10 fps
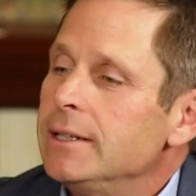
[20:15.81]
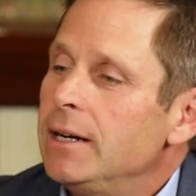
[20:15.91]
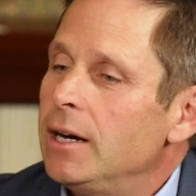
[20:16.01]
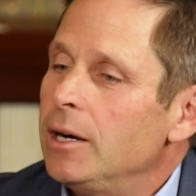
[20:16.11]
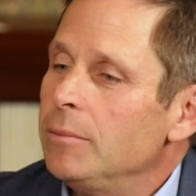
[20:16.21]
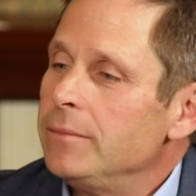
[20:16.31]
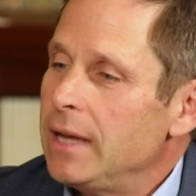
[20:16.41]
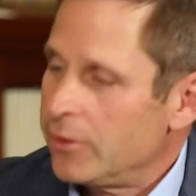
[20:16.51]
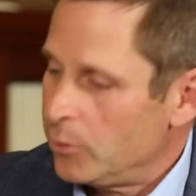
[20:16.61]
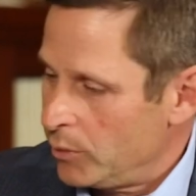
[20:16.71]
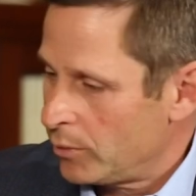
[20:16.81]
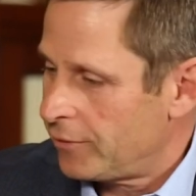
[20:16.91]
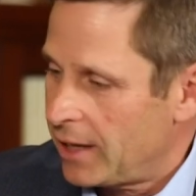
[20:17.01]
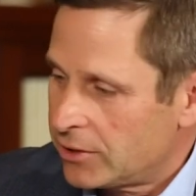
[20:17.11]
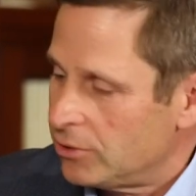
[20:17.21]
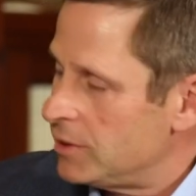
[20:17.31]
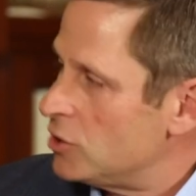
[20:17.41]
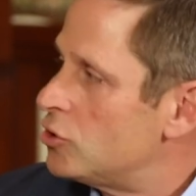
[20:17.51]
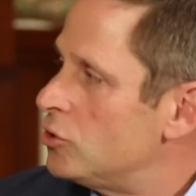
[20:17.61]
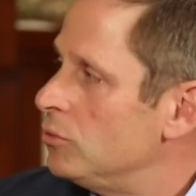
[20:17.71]
um, now that we reflect on
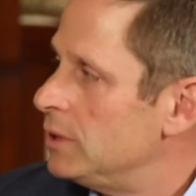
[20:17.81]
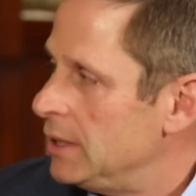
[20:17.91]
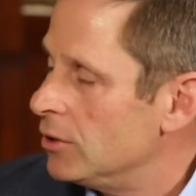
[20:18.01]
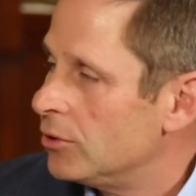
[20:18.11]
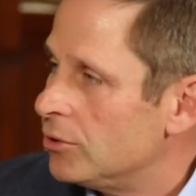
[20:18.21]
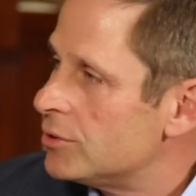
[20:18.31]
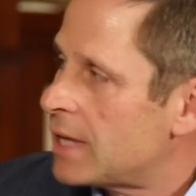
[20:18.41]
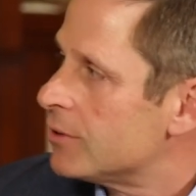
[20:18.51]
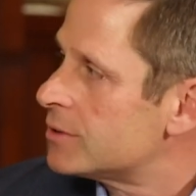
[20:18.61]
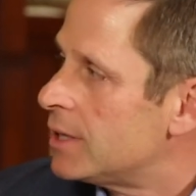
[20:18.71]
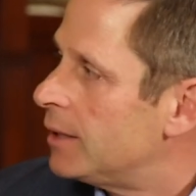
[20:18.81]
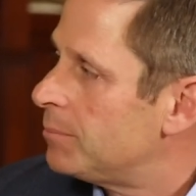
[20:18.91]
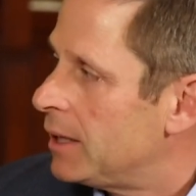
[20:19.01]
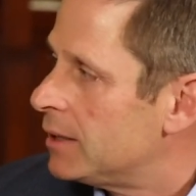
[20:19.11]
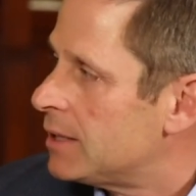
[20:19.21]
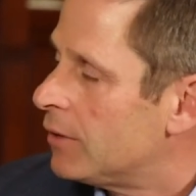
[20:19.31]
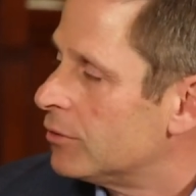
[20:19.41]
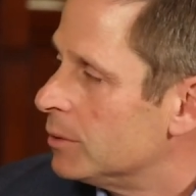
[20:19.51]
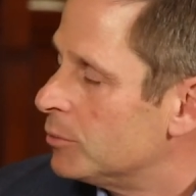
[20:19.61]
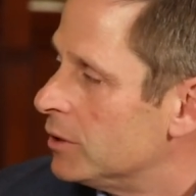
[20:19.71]
these two years. How's that panned out
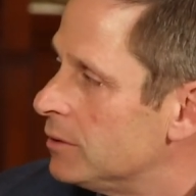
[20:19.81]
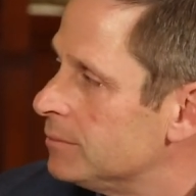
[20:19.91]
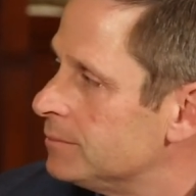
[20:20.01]
for Liberty?